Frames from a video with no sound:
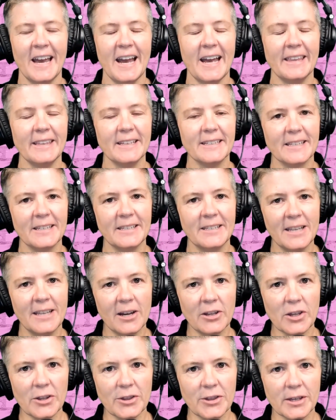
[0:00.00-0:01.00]
And there's
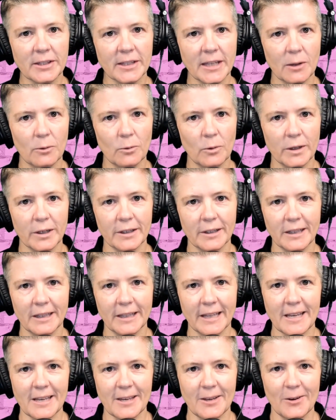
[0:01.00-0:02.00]
another thing that I want to
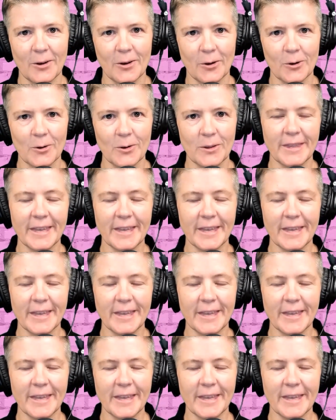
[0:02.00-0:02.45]
let you know,